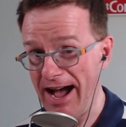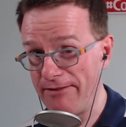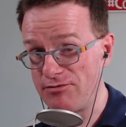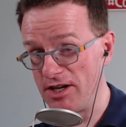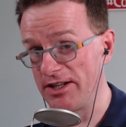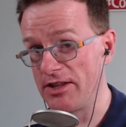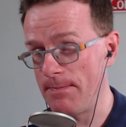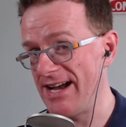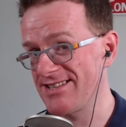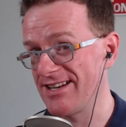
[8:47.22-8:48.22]
have done in
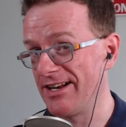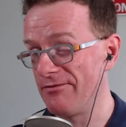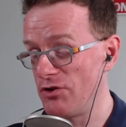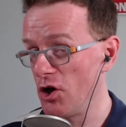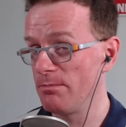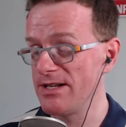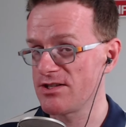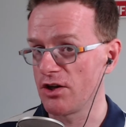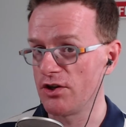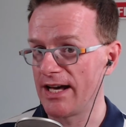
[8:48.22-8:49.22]
the past, and I've not
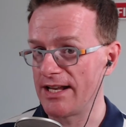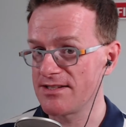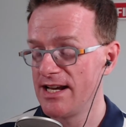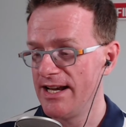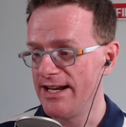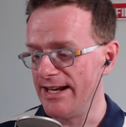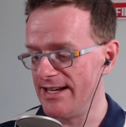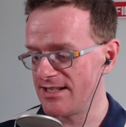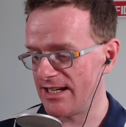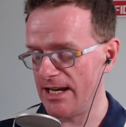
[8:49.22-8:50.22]
been so good at,
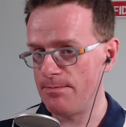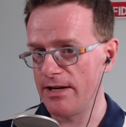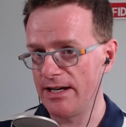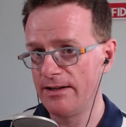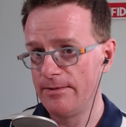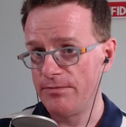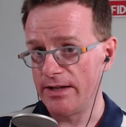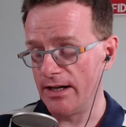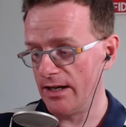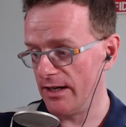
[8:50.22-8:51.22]
is keeping
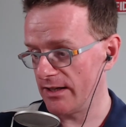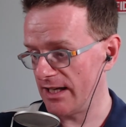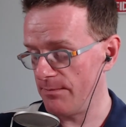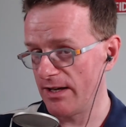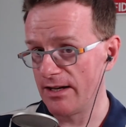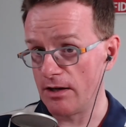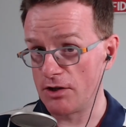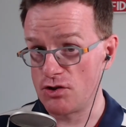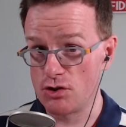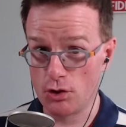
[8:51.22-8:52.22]

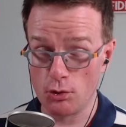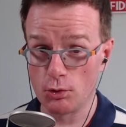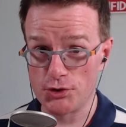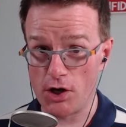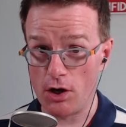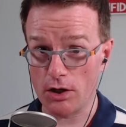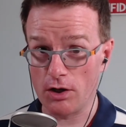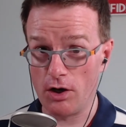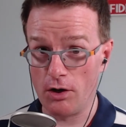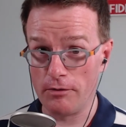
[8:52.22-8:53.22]
a Google
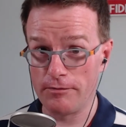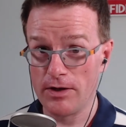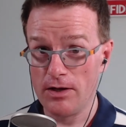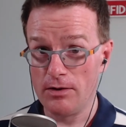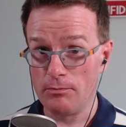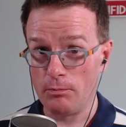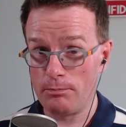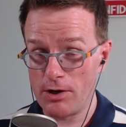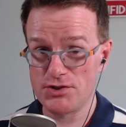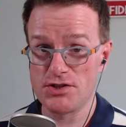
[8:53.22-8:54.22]
Doc of
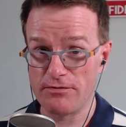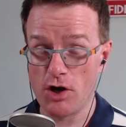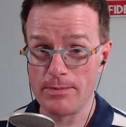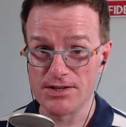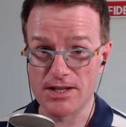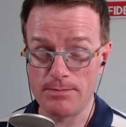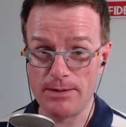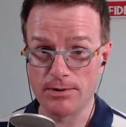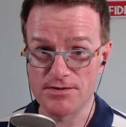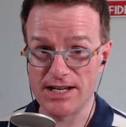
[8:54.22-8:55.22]
positive comments that
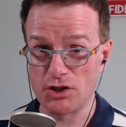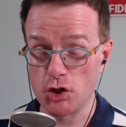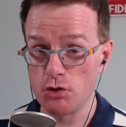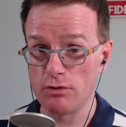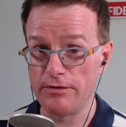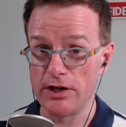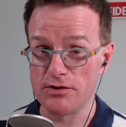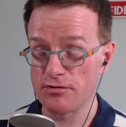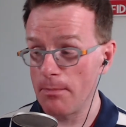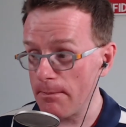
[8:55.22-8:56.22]
people have said, good
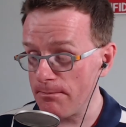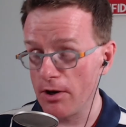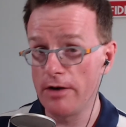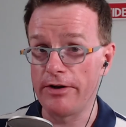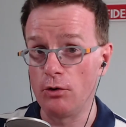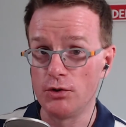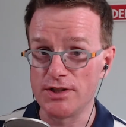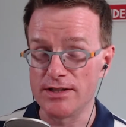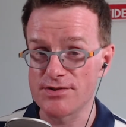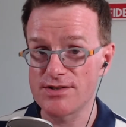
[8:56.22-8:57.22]
reviews for my perfect
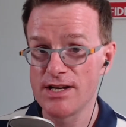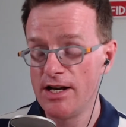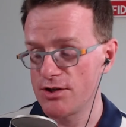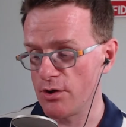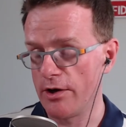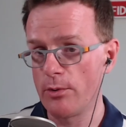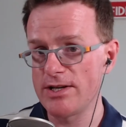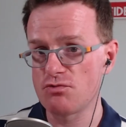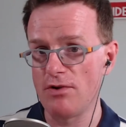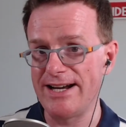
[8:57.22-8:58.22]
audience. So I
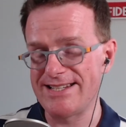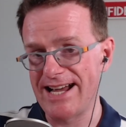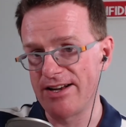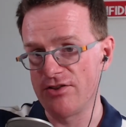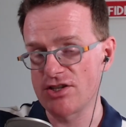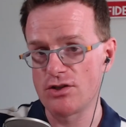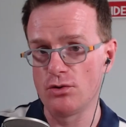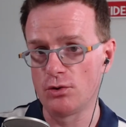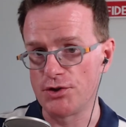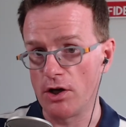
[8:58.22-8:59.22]
always write down in this
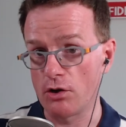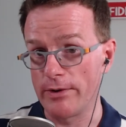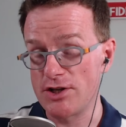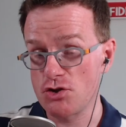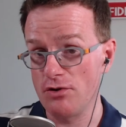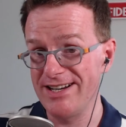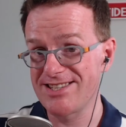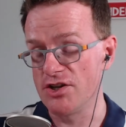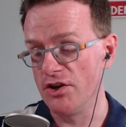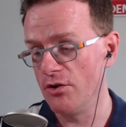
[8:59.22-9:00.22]
Google Doc, or I try
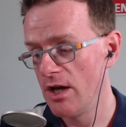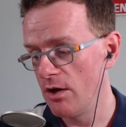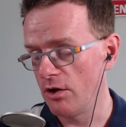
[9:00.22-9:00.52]
to,